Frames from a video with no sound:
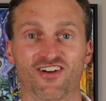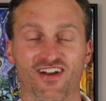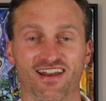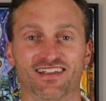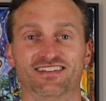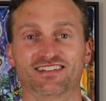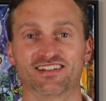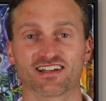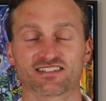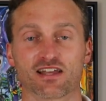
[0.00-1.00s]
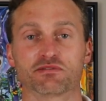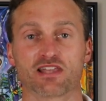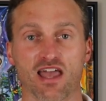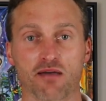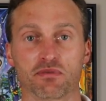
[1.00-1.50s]
All right, until next time,
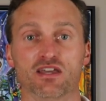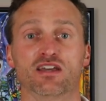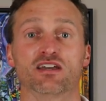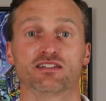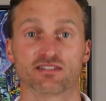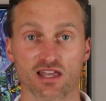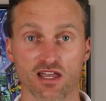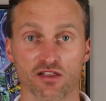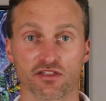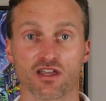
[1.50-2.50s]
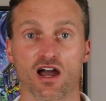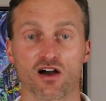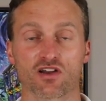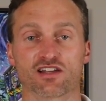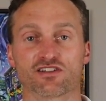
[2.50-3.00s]
stay happy, stay healthy.
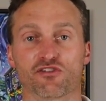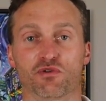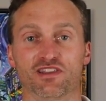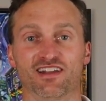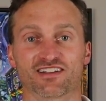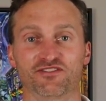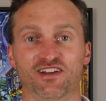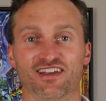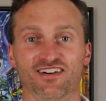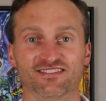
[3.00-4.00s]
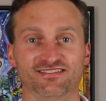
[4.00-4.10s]
I'll catch everyone in the next video.